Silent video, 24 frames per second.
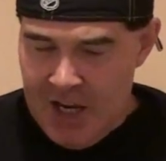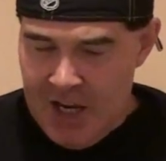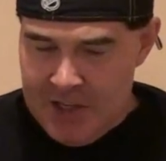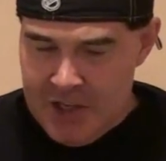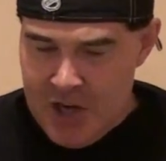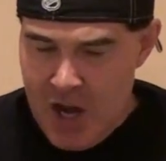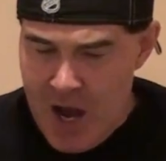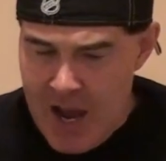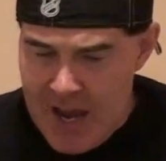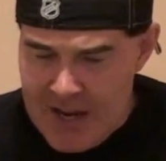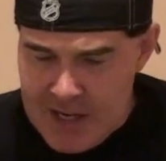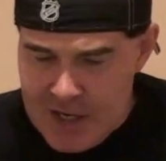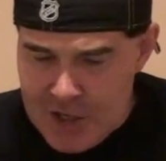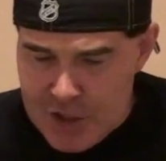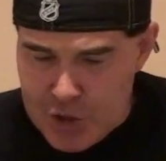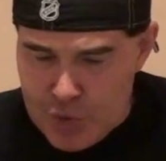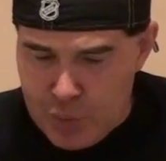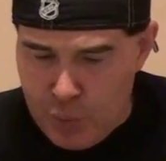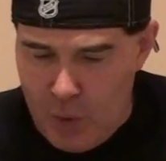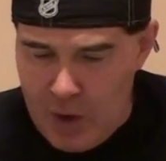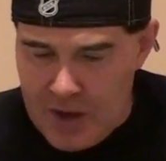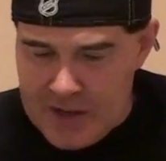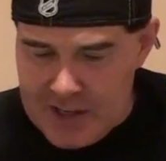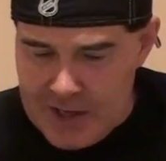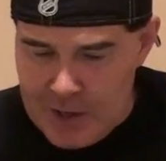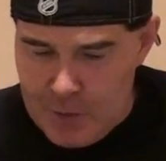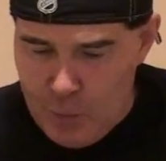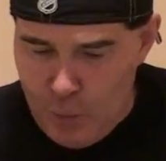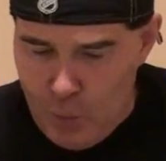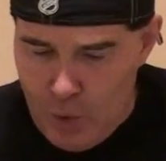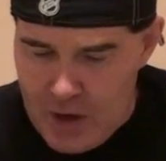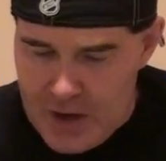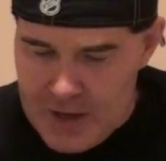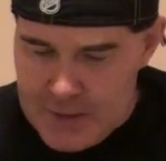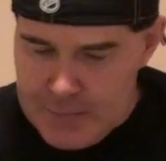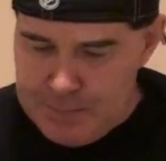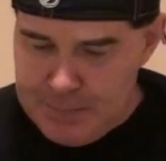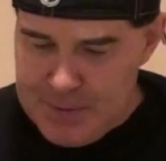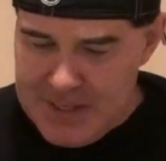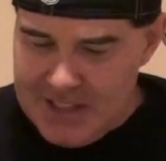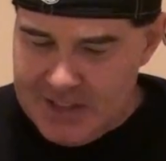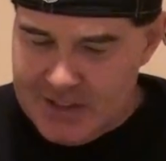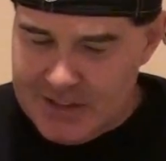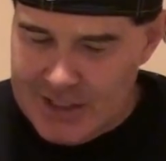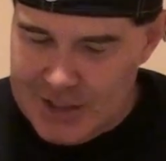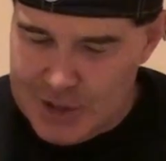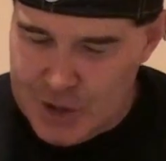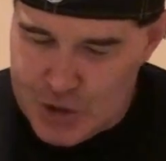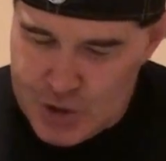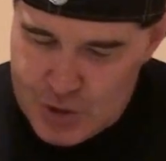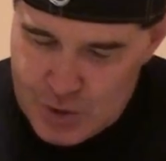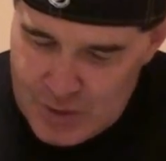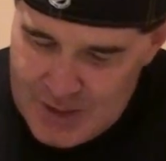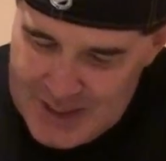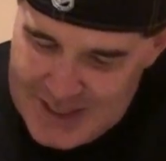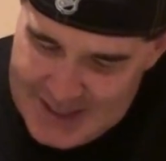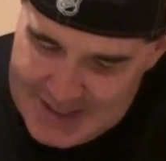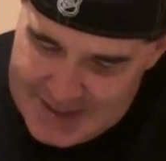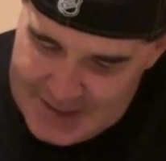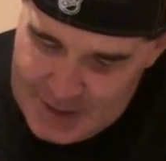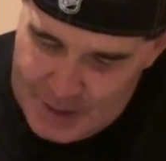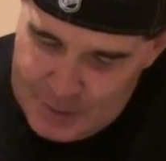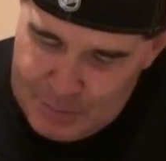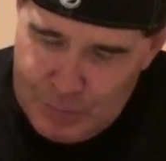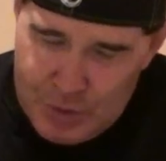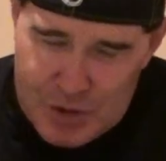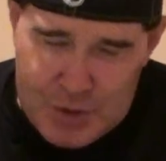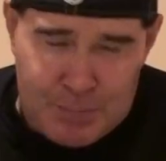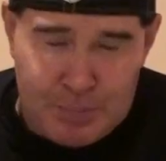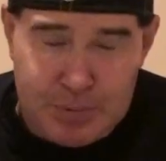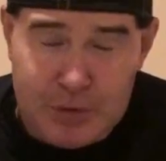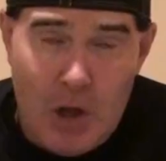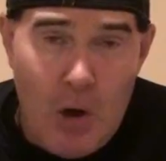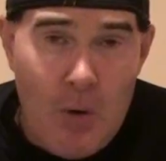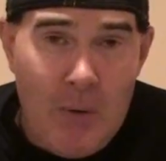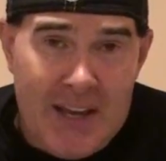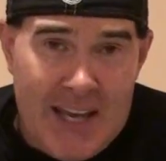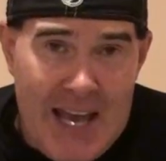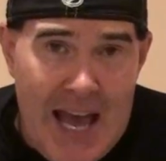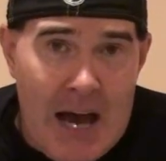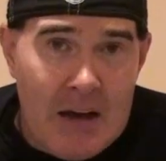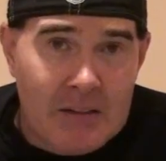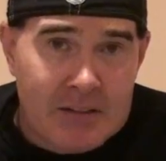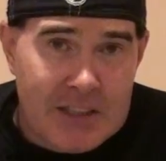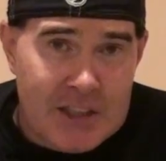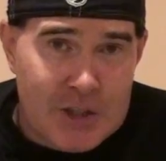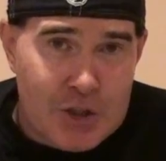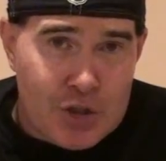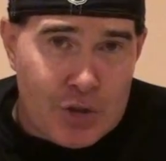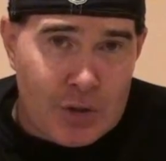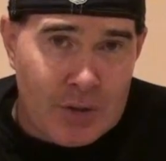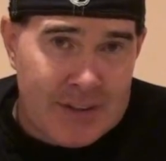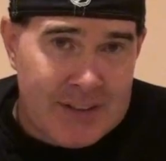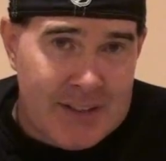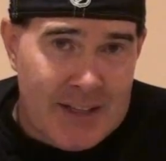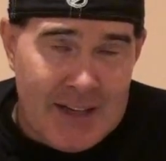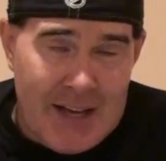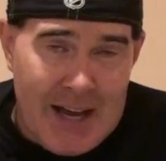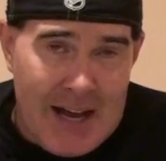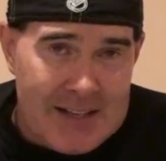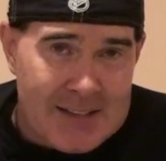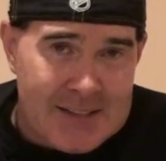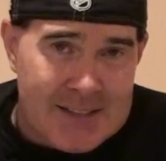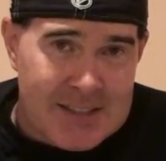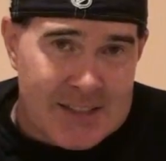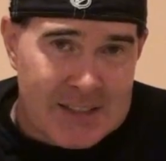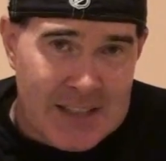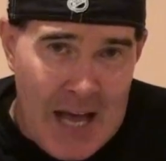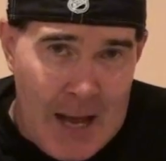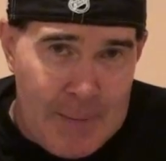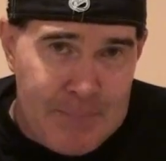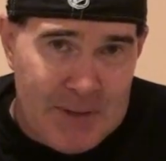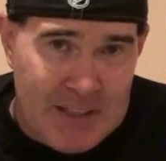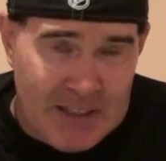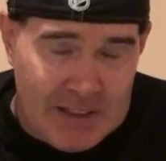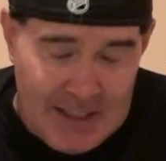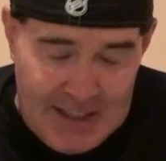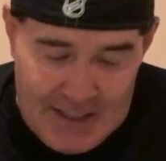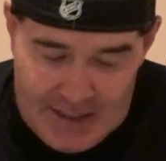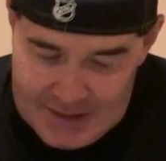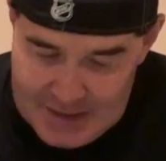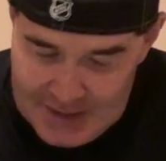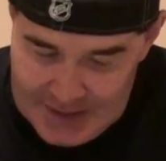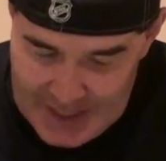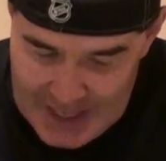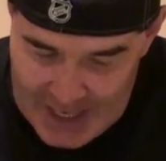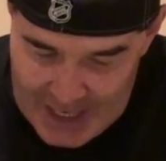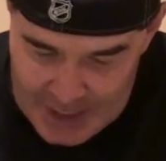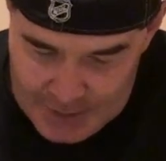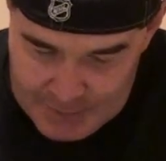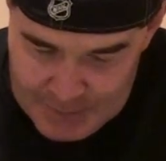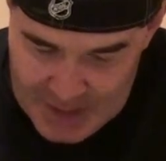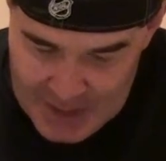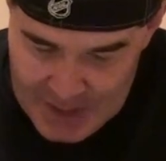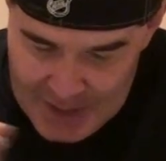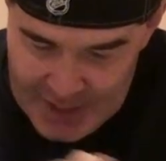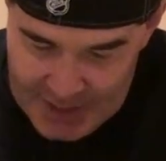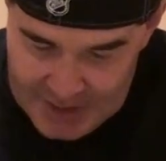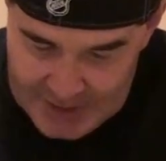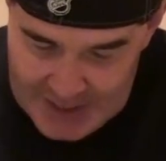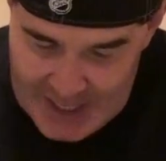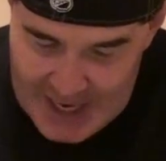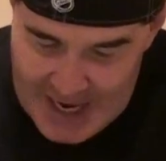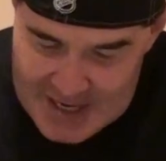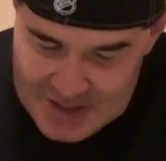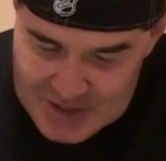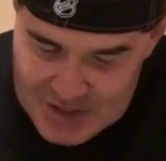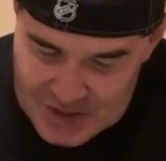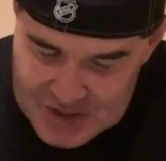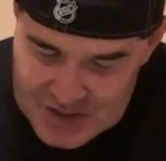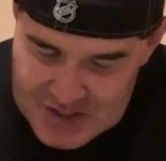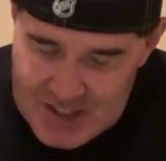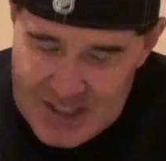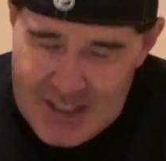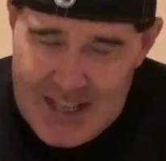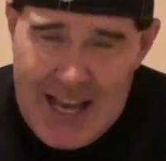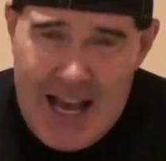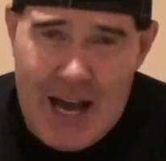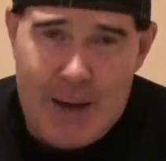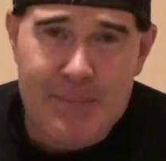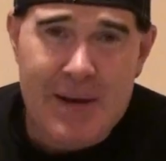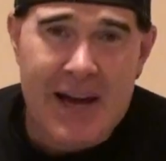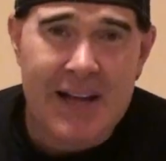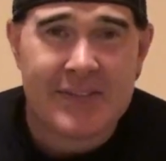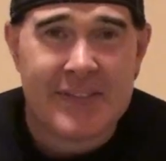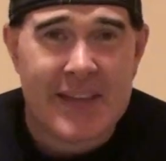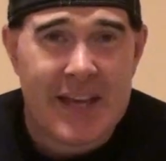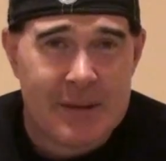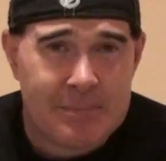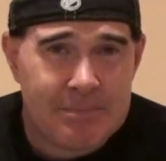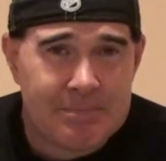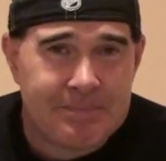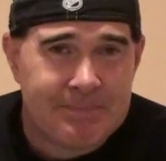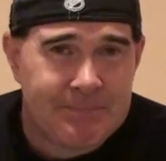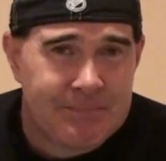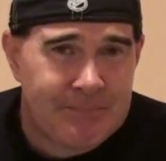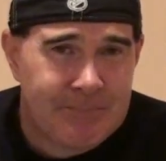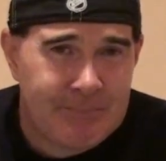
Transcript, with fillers: Niners one and one beat Detroit, was blowing out Detroit, then got sloppy late in the game. Kansas City, how about them?